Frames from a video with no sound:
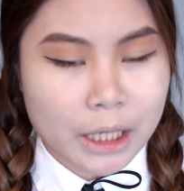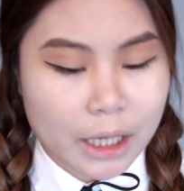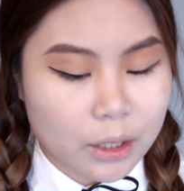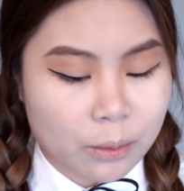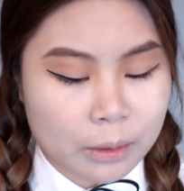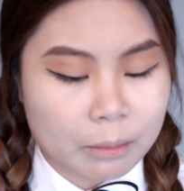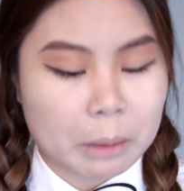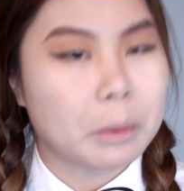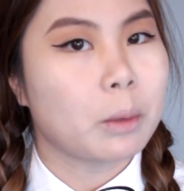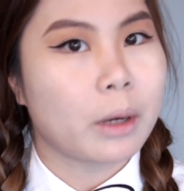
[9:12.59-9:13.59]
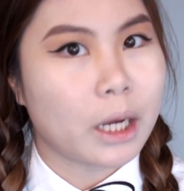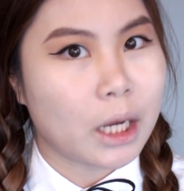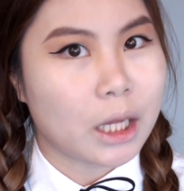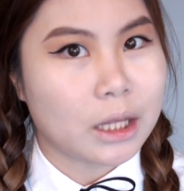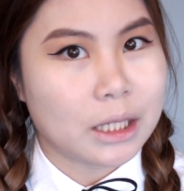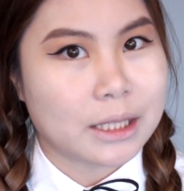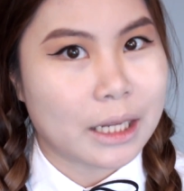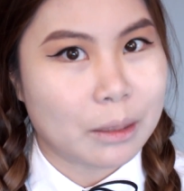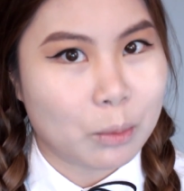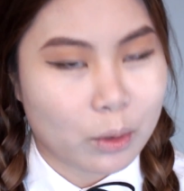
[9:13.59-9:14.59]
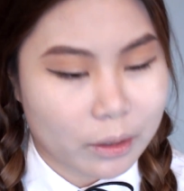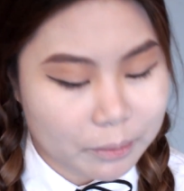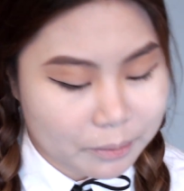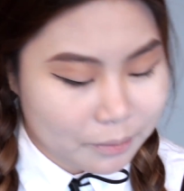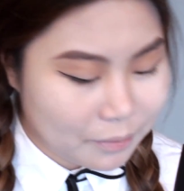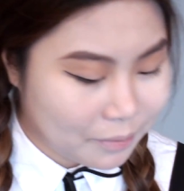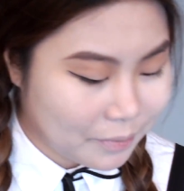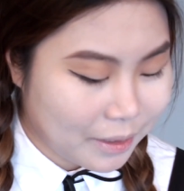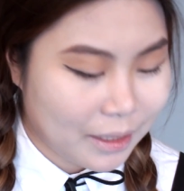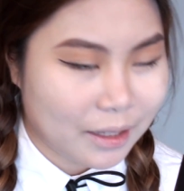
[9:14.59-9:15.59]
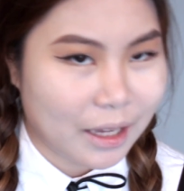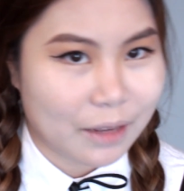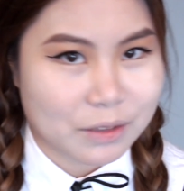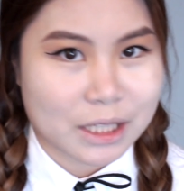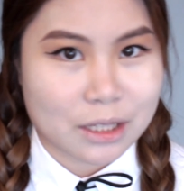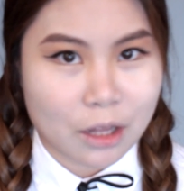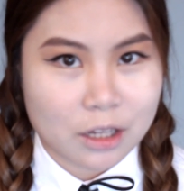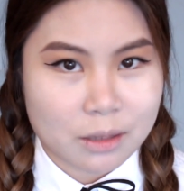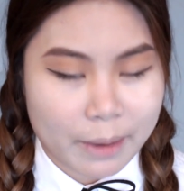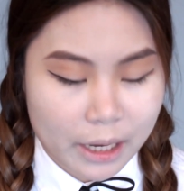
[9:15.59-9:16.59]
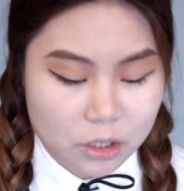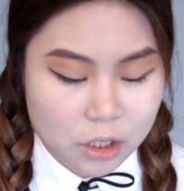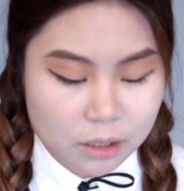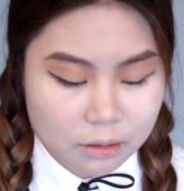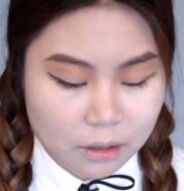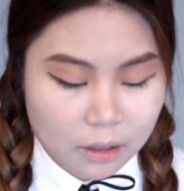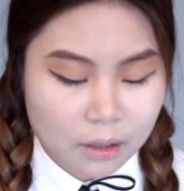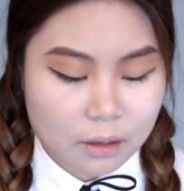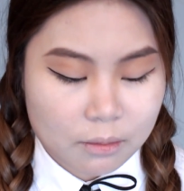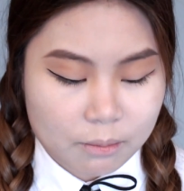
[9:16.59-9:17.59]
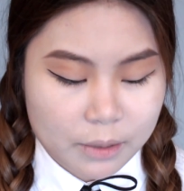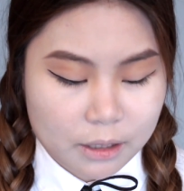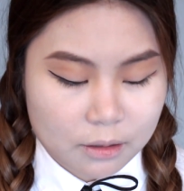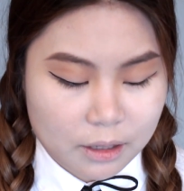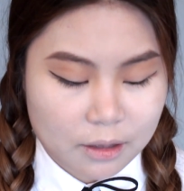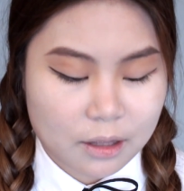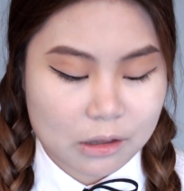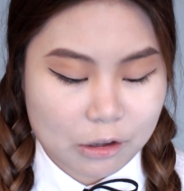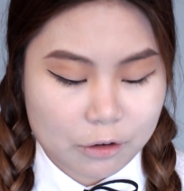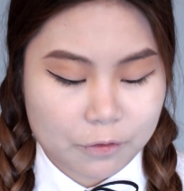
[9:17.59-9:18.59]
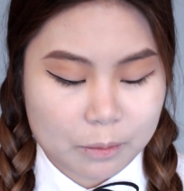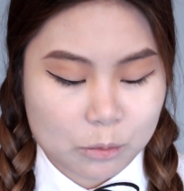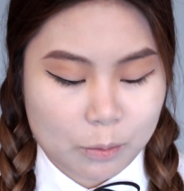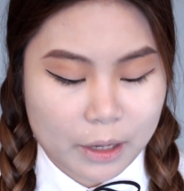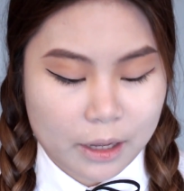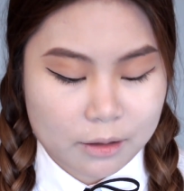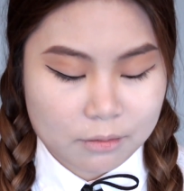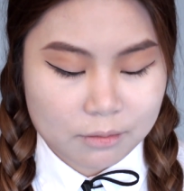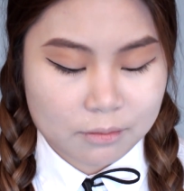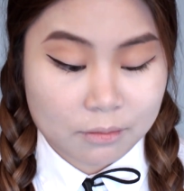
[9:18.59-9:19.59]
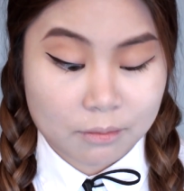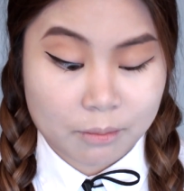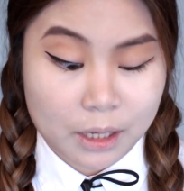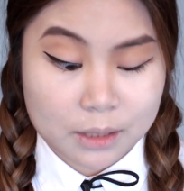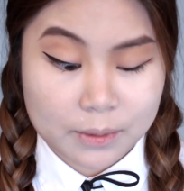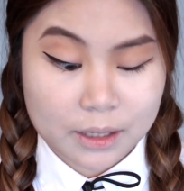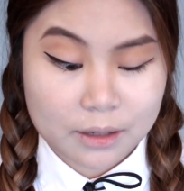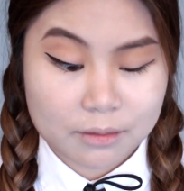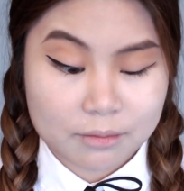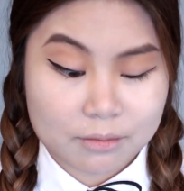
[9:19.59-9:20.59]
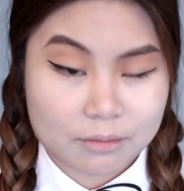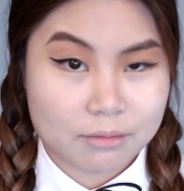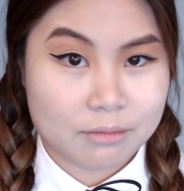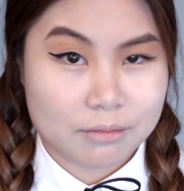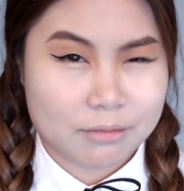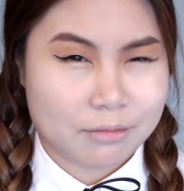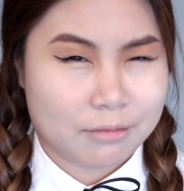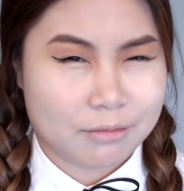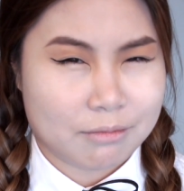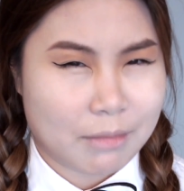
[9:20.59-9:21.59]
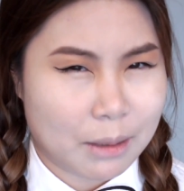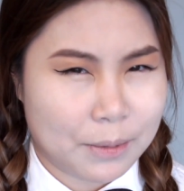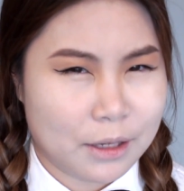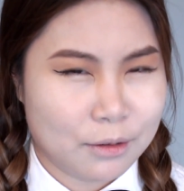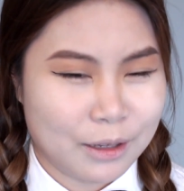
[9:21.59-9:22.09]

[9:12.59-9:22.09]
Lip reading: I don't remember where I got these anymore. I've since lost the packaging, but I think they're from Japan, possibly, maybe.